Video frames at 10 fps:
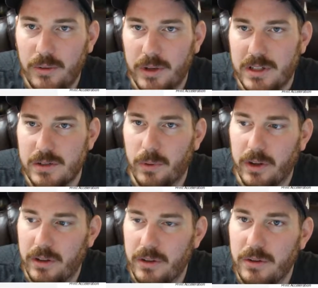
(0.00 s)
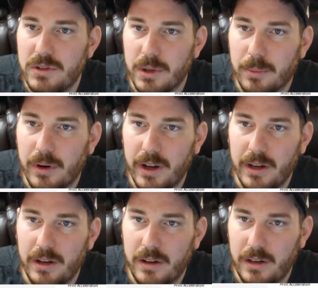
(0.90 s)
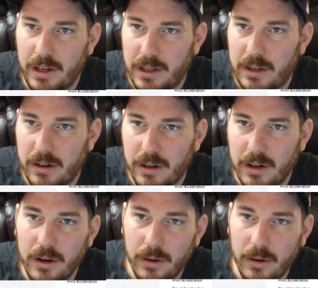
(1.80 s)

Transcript: which is what you use to print in Cura,